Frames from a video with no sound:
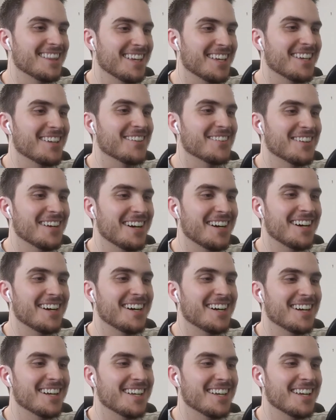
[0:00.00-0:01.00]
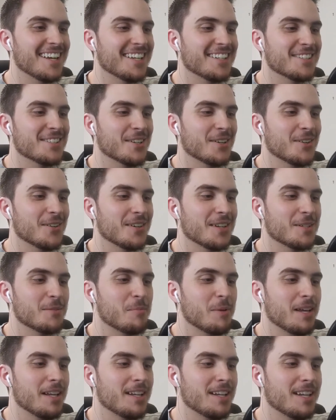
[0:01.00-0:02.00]
thank you. And so it's
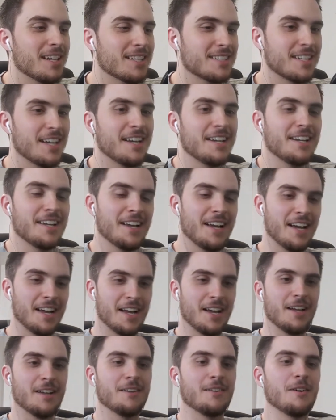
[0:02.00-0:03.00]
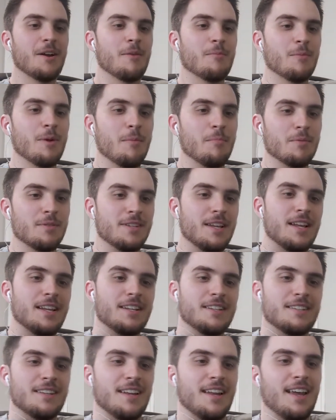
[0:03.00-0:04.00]
been exciting. I'm
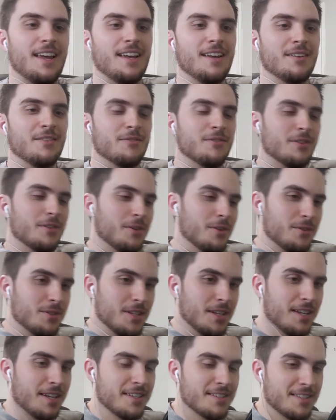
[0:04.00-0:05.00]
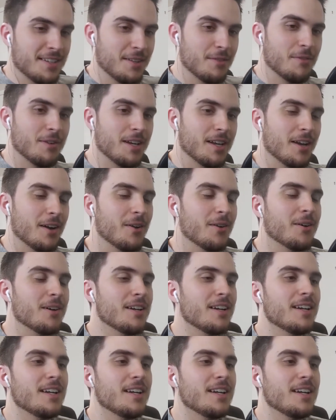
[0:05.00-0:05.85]
representing today for those that can see the video,